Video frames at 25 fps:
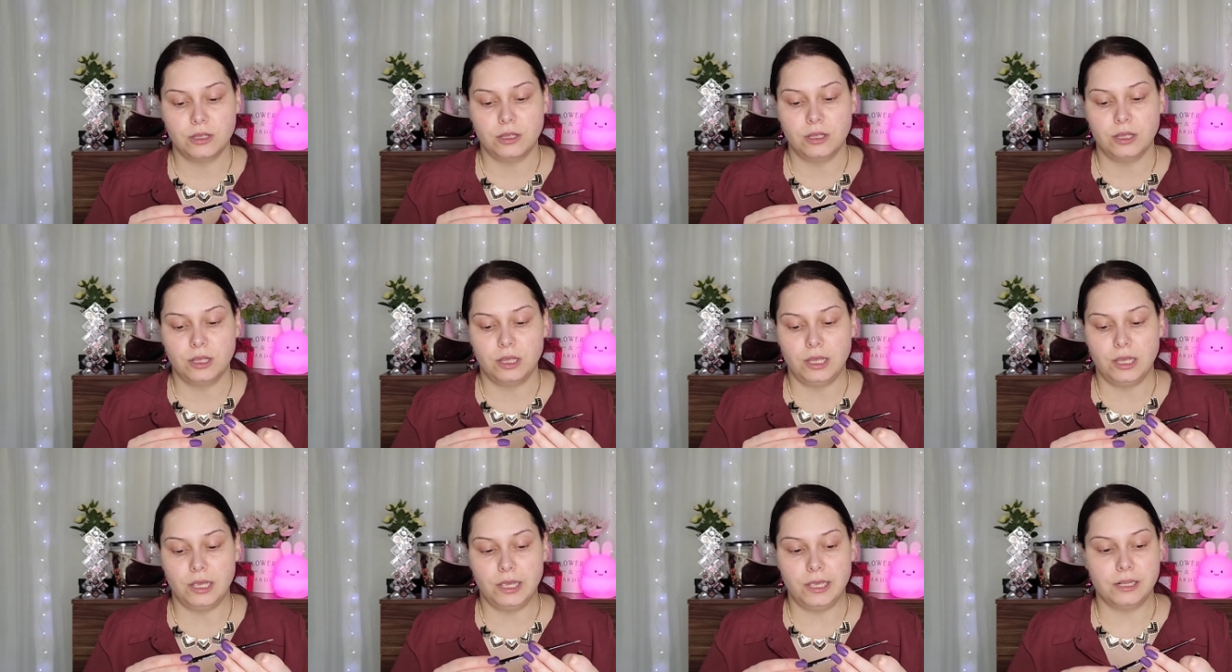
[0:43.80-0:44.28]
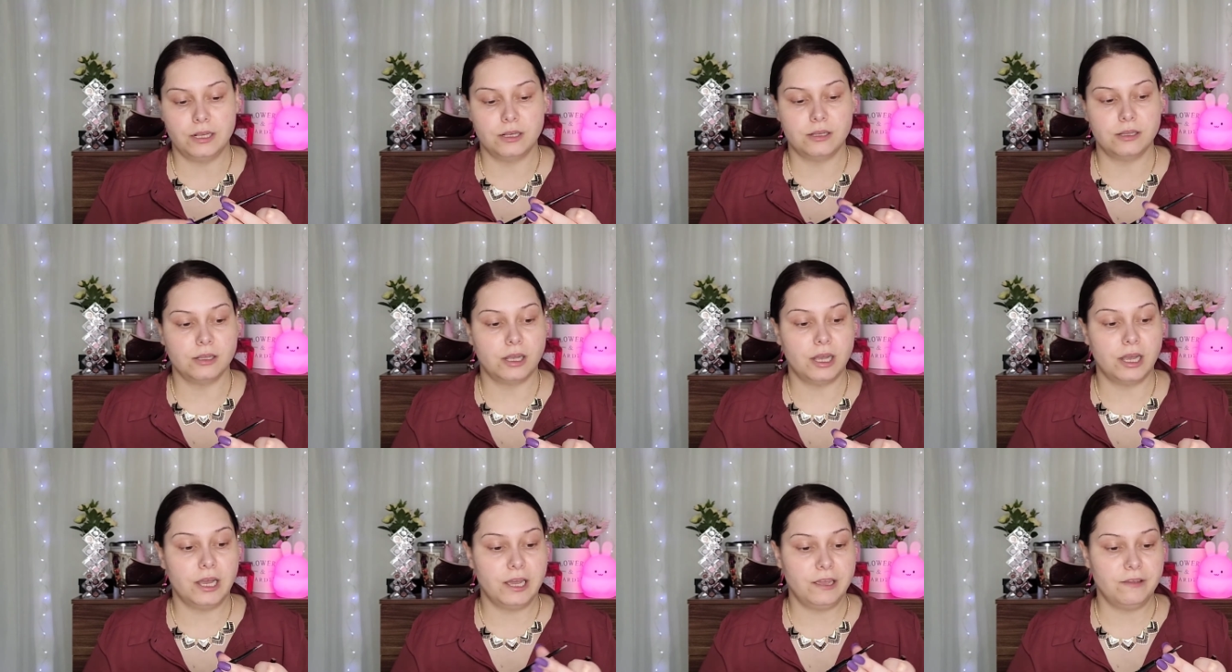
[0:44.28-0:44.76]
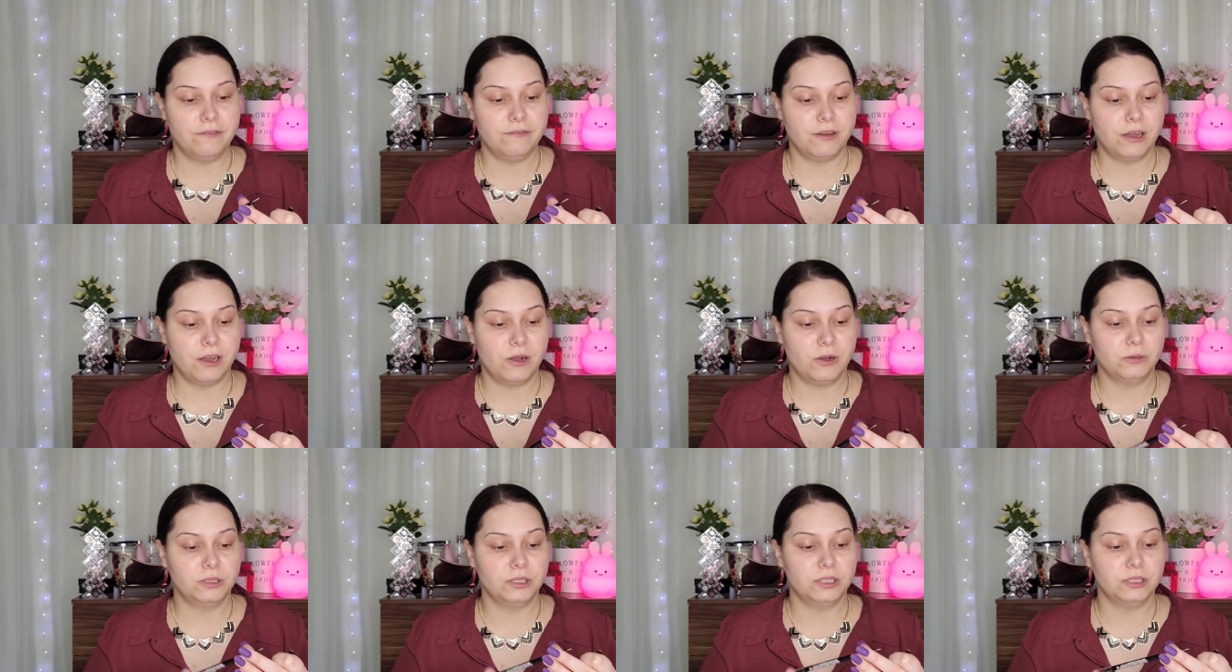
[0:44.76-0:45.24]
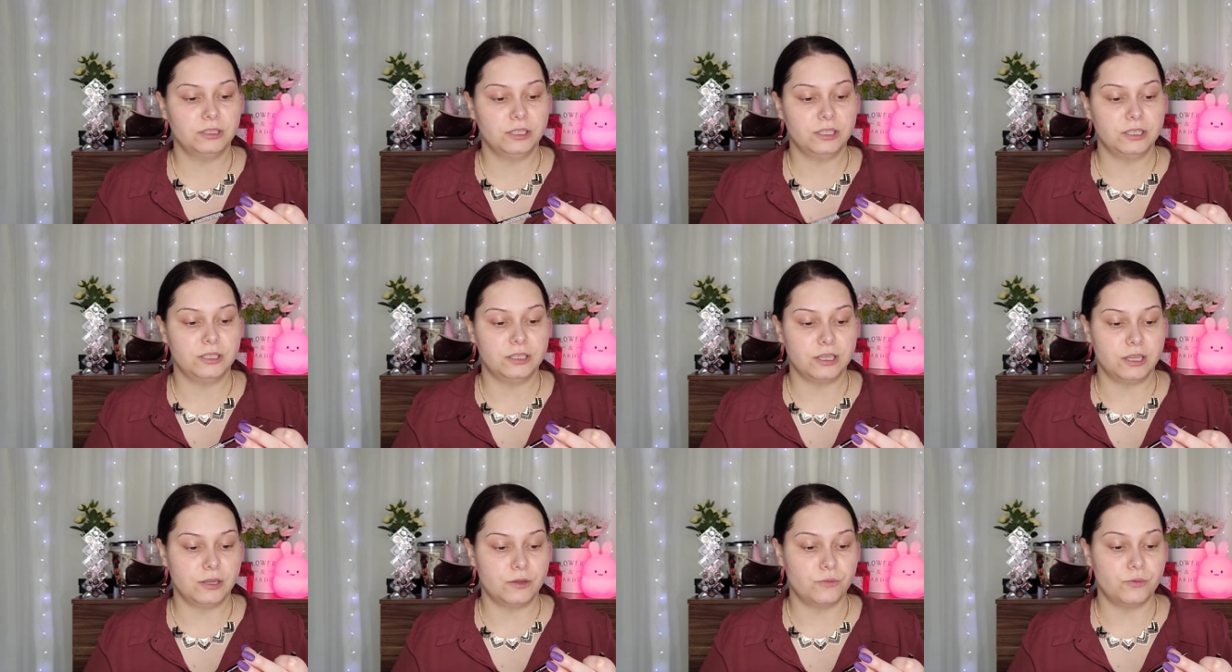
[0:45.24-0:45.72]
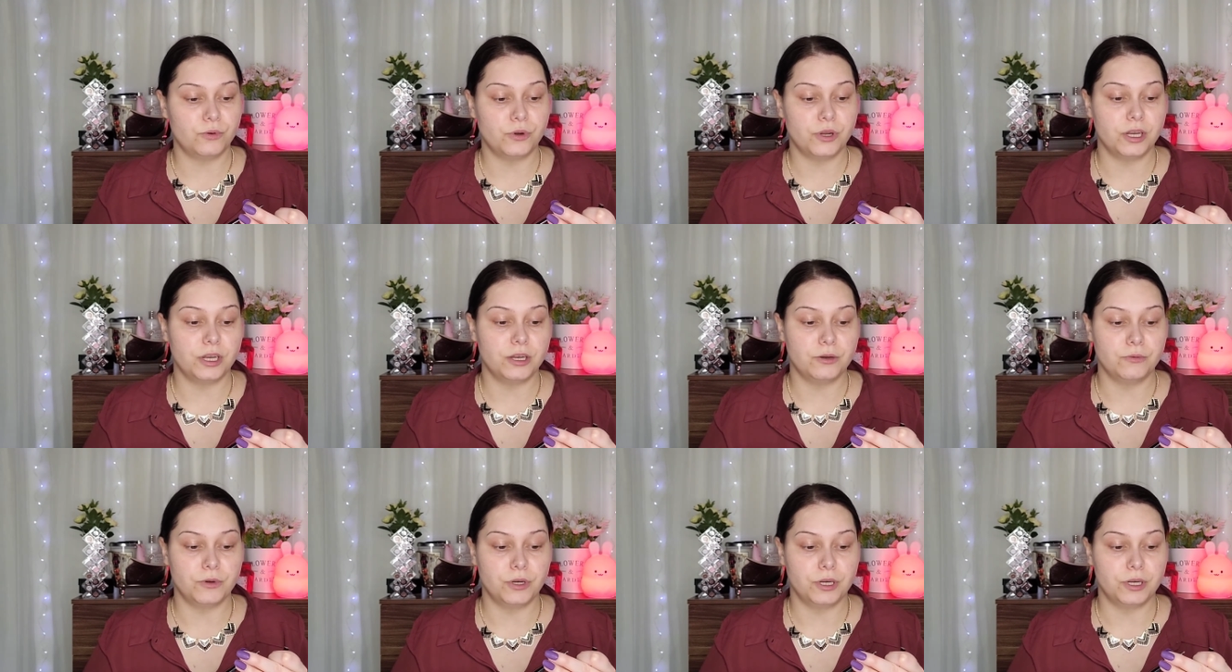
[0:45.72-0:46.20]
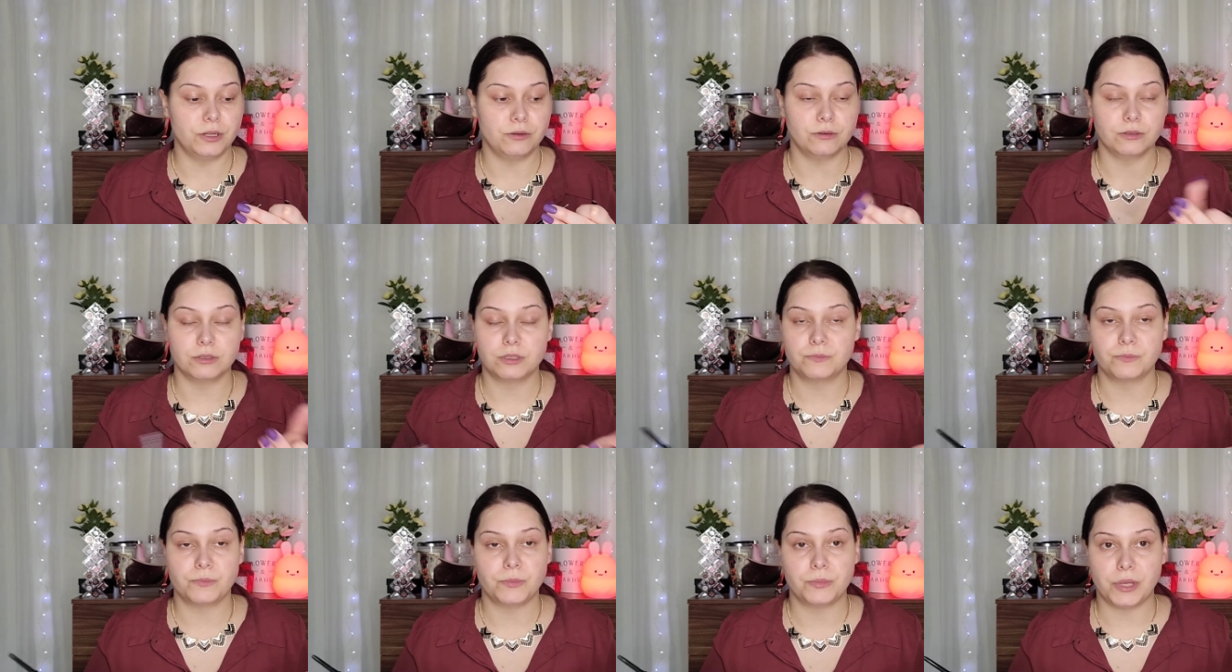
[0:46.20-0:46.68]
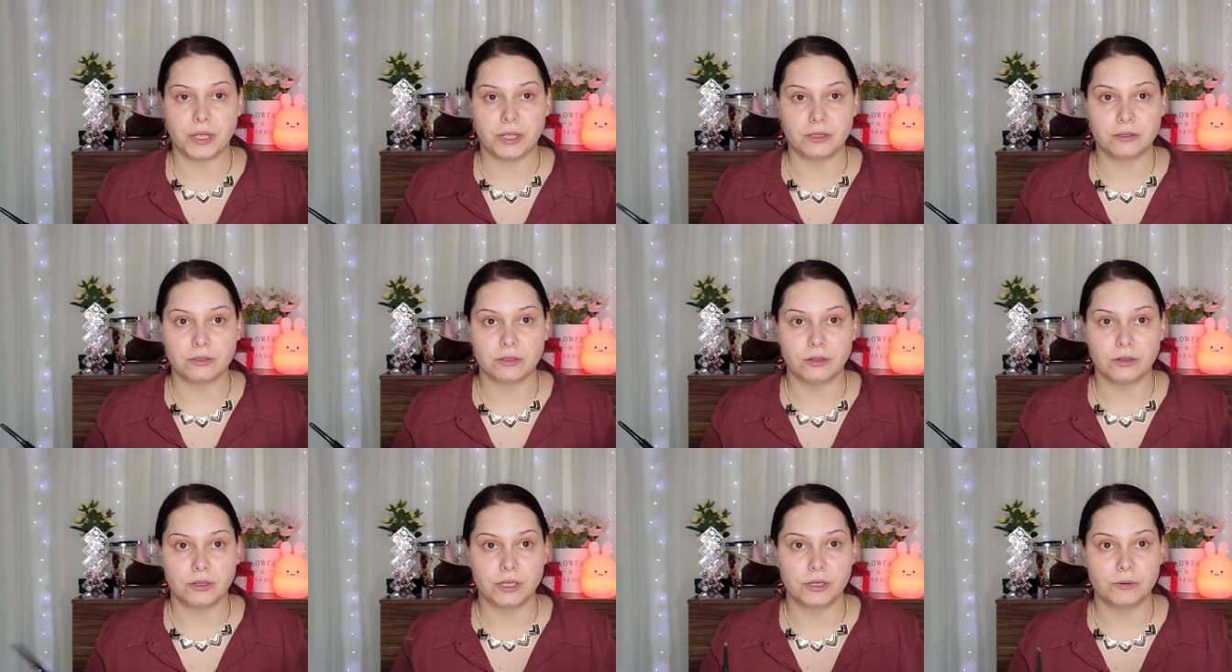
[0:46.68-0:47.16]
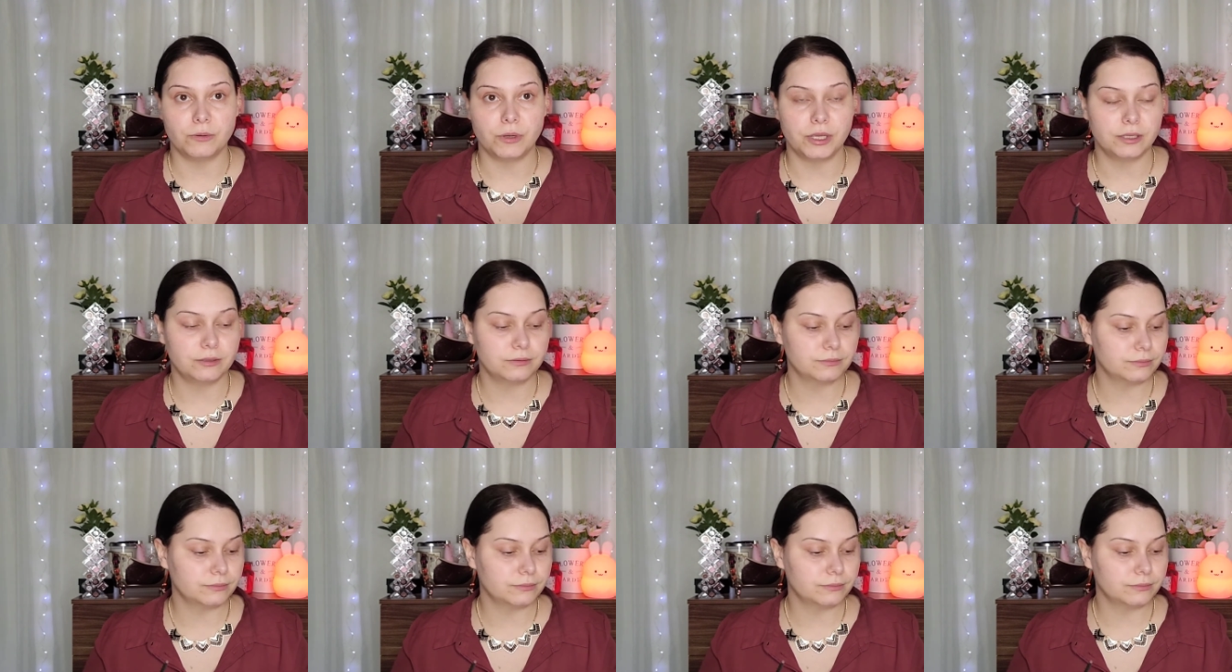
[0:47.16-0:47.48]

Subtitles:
And I found it's a really, really good pencil anyway.